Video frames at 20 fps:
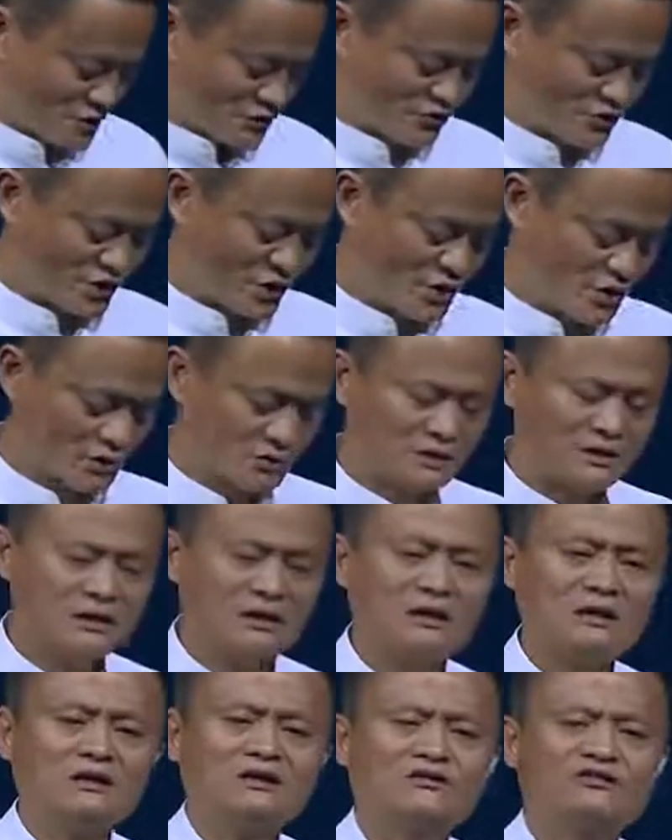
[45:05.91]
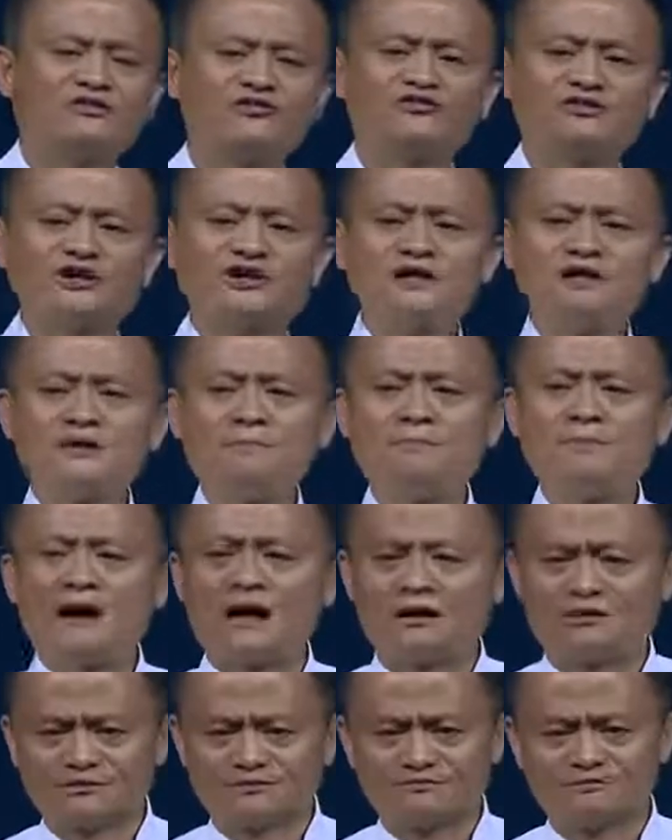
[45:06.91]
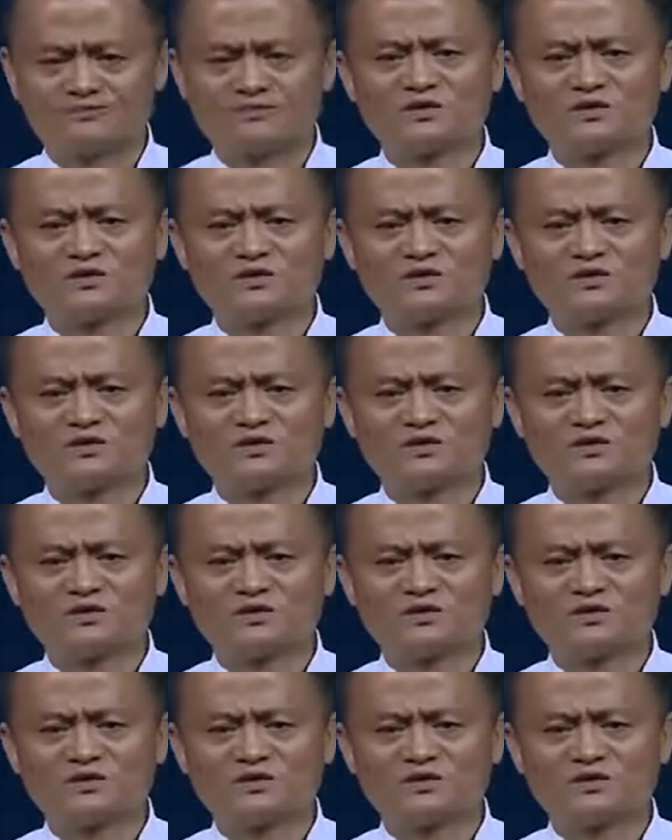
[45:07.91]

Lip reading: So think about